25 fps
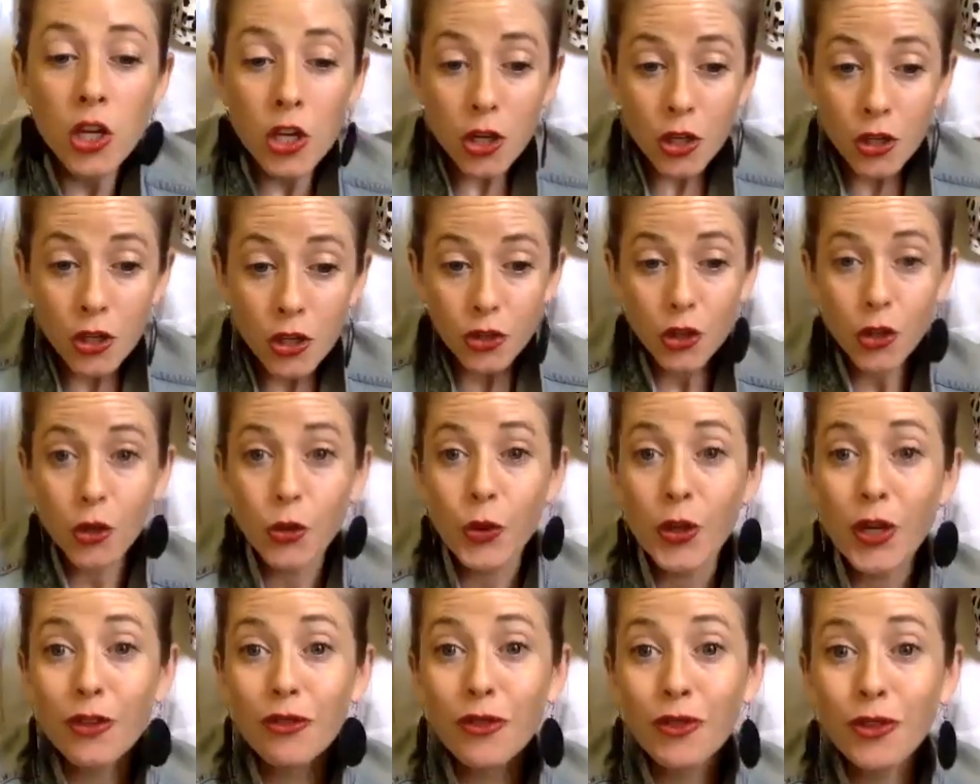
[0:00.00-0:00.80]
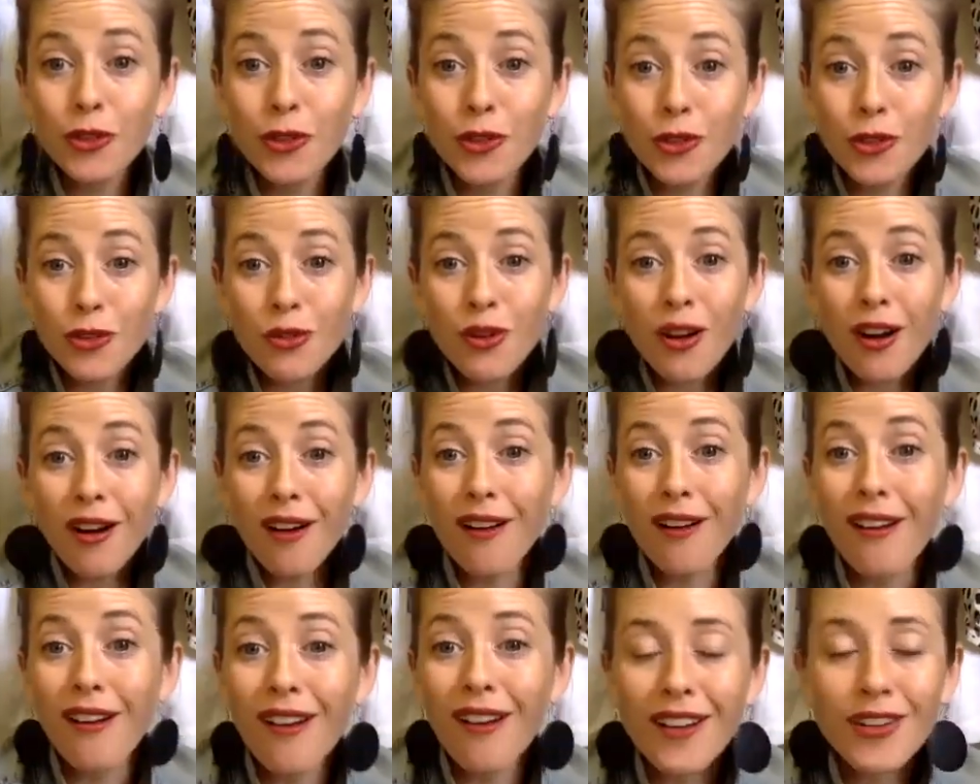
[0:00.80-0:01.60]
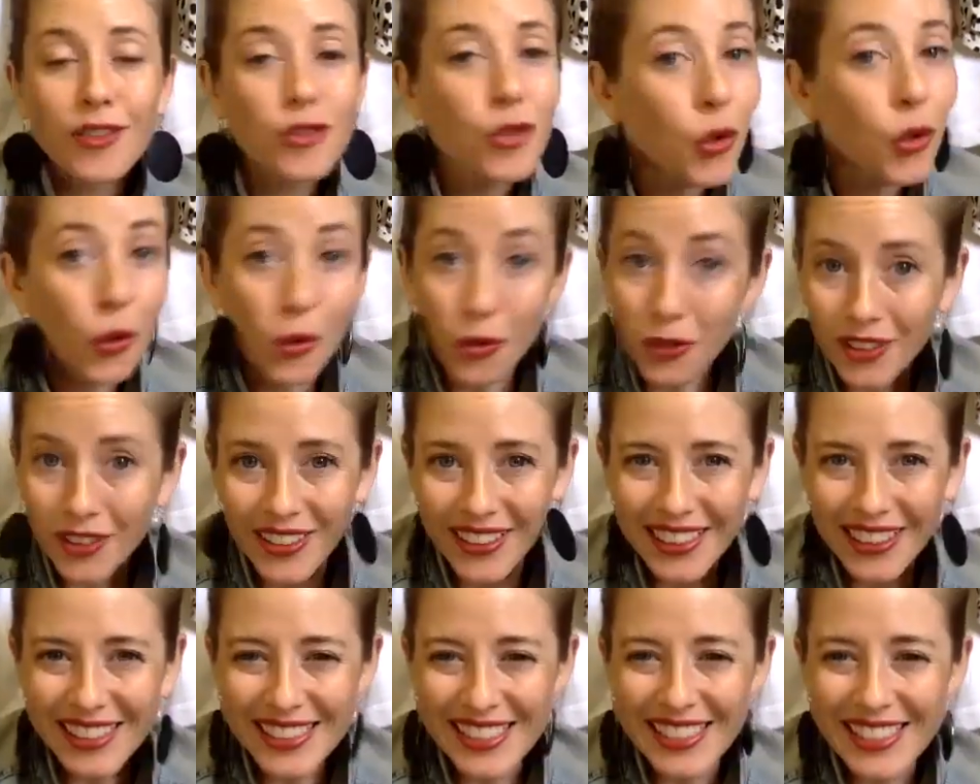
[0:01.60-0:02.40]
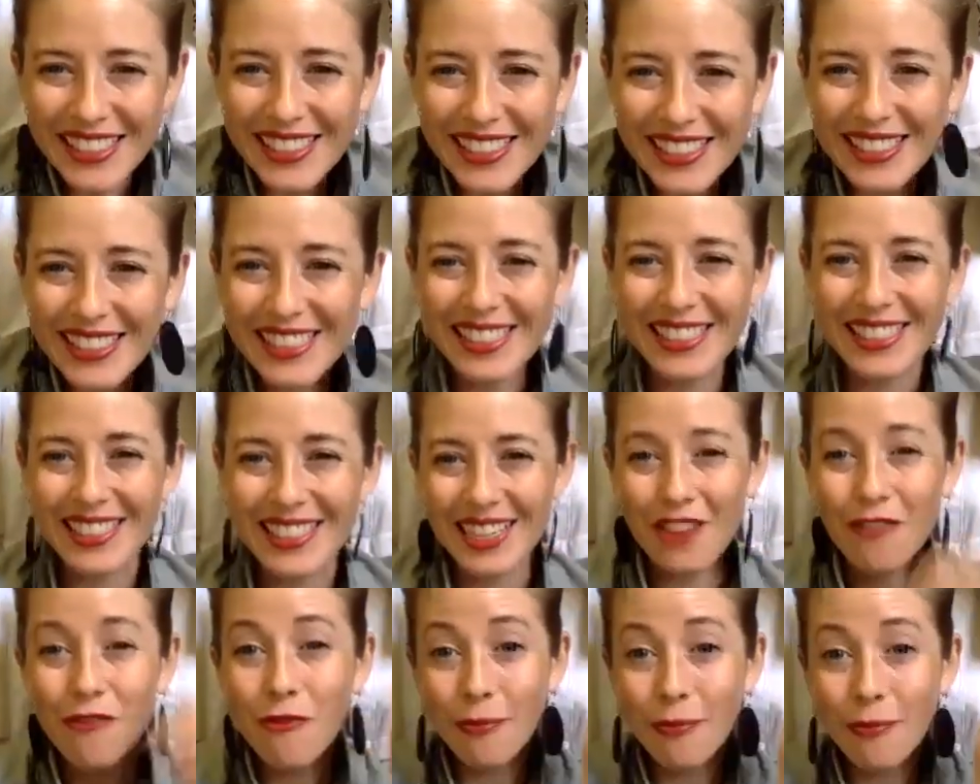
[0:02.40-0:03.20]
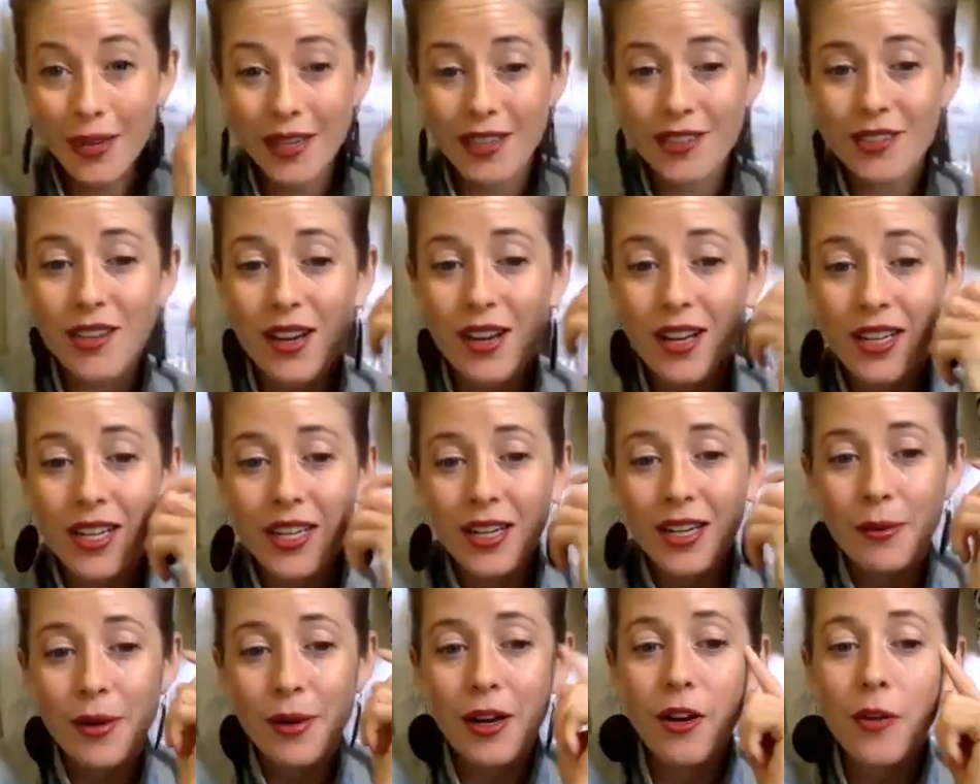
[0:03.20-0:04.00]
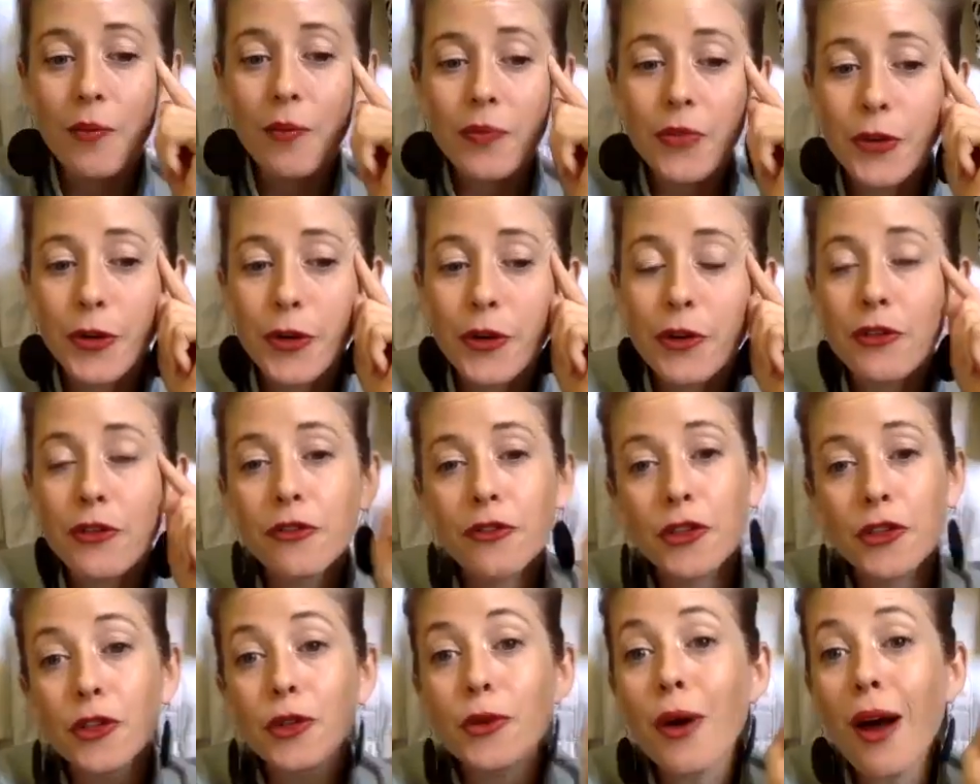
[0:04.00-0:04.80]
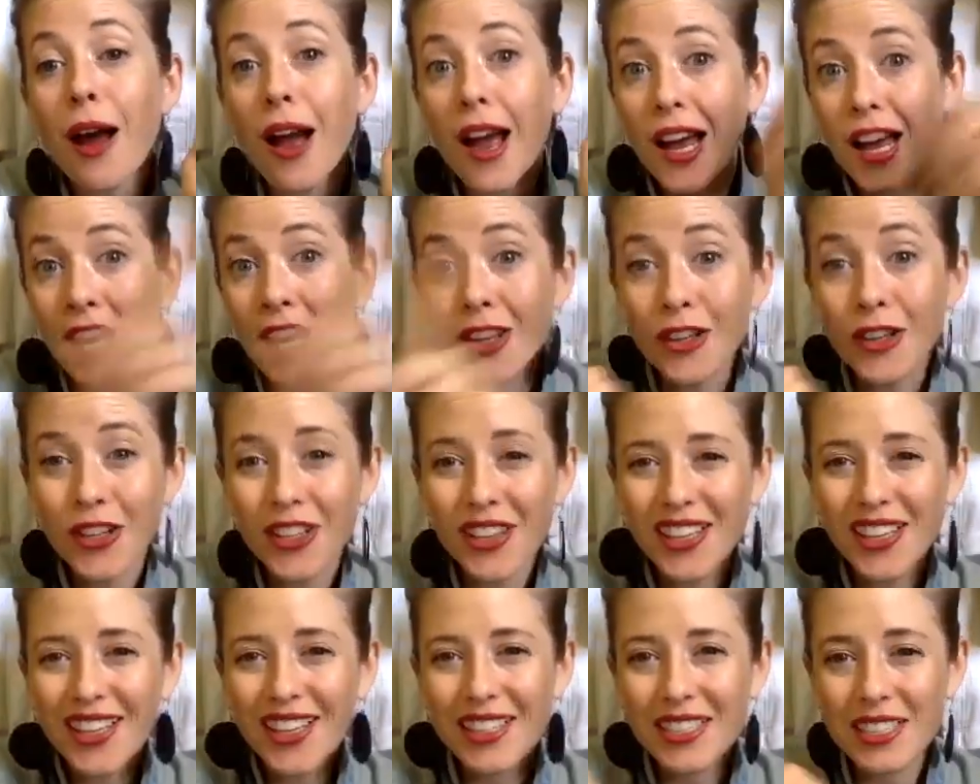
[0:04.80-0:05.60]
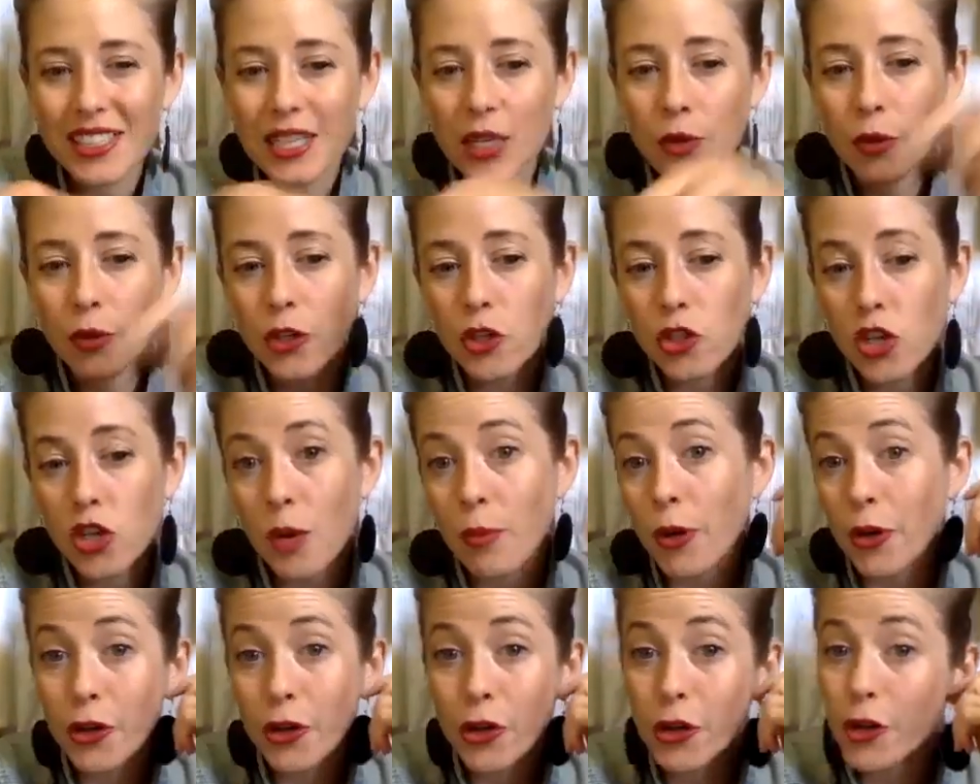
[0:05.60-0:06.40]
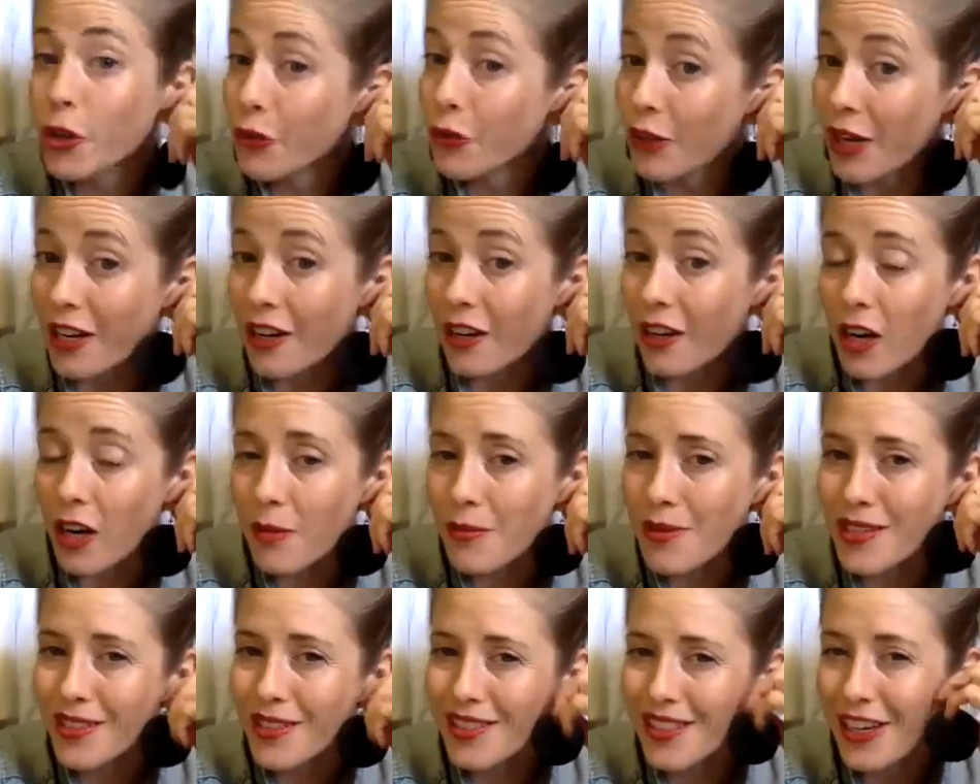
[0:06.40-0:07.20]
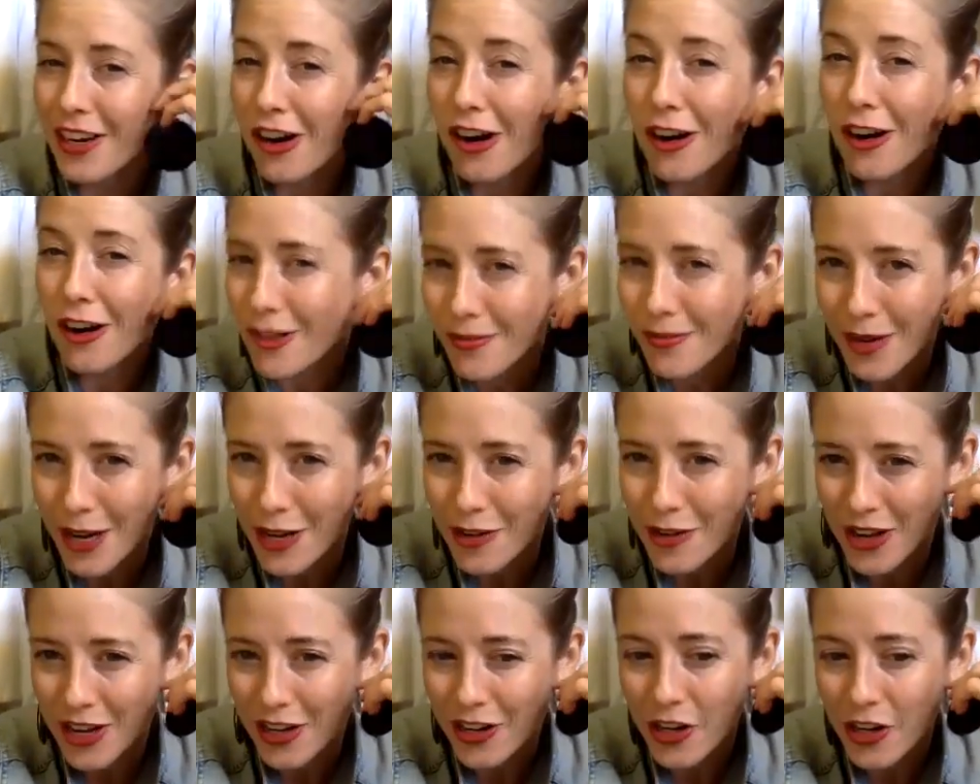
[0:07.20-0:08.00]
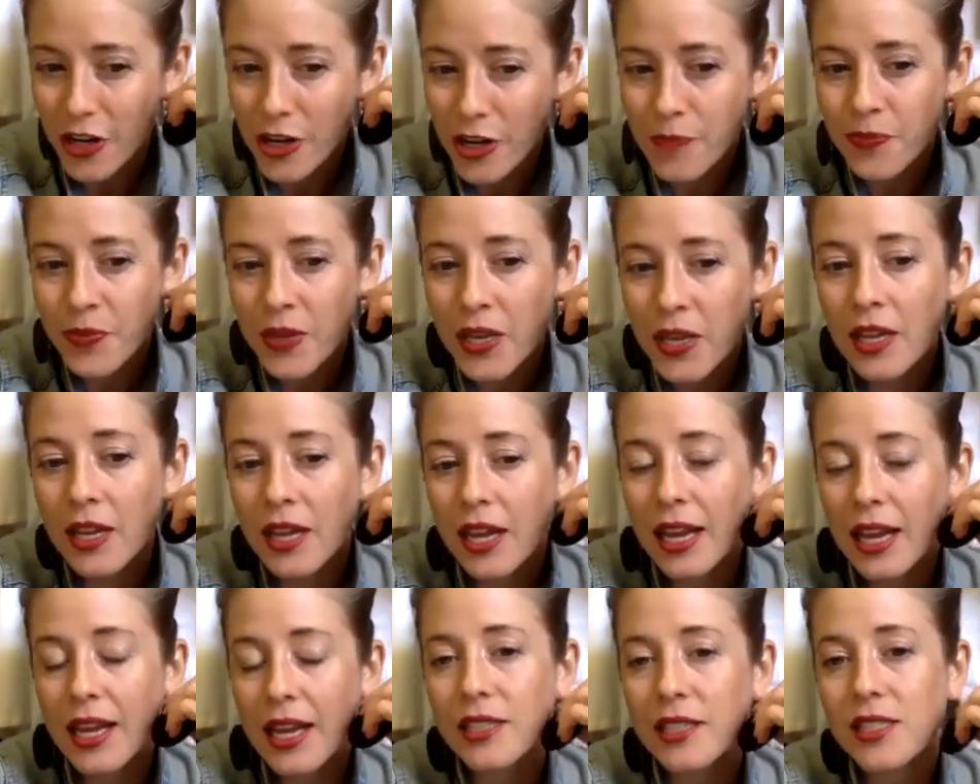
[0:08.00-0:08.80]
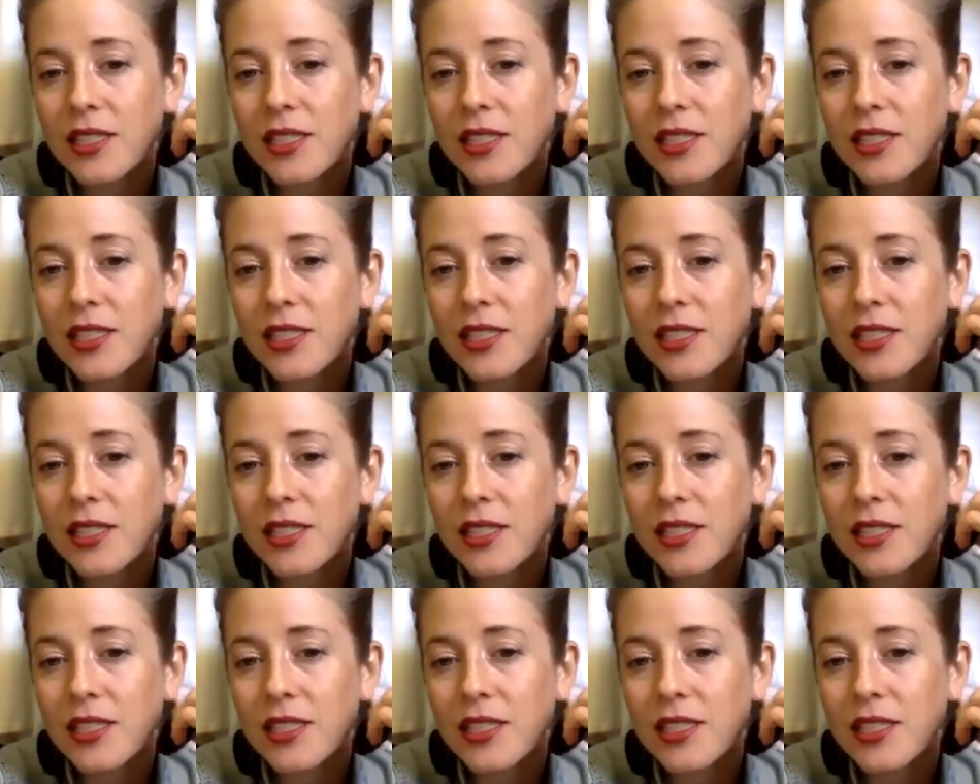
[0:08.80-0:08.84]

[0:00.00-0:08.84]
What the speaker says: So if you are totally into these things that I've been talking about, there are a few other things that I want to drop on your radar because they are on my radar, and